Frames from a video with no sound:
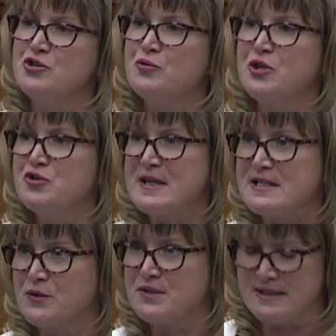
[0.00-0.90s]
to address
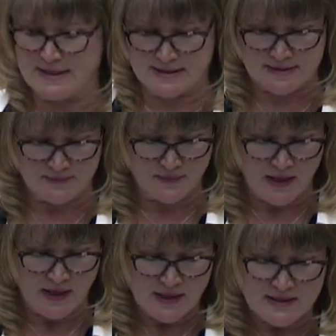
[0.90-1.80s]
those needs.
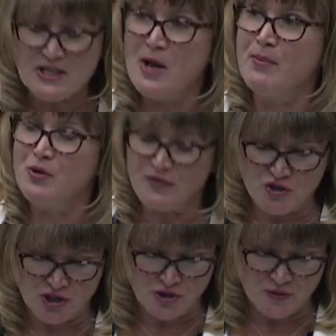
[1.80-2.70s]
The number of
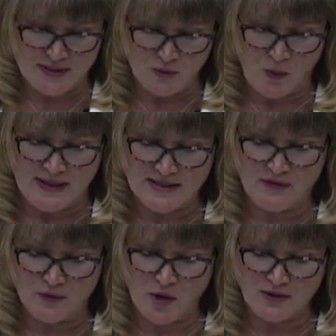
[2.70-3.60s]
children waiting
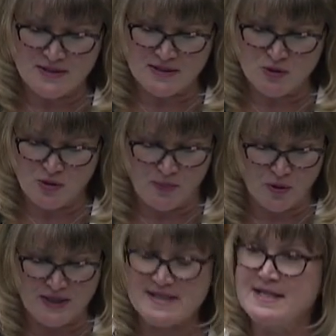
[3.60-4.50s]
for autism
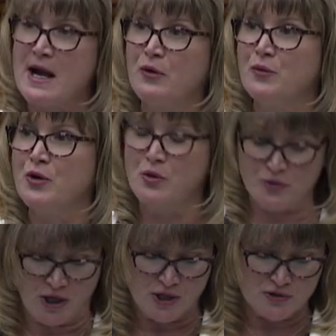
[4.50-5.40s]
support has now
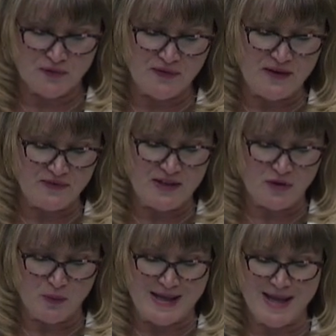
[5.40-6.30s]
grown to
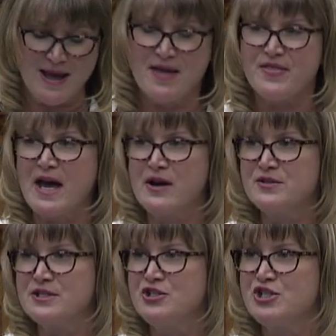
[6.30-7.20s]

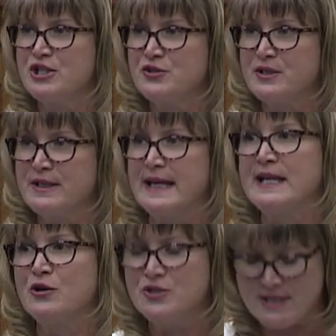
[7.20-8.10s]
53,000 children
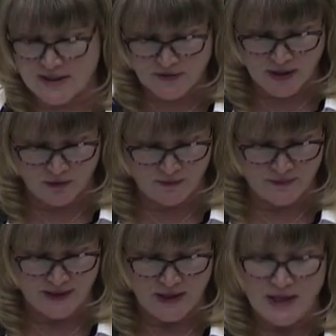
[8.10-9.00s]
in Ontario.
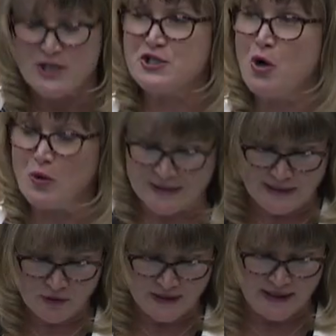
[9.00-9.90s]
So
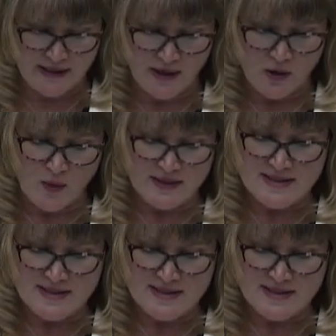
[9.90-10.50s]
clearly, what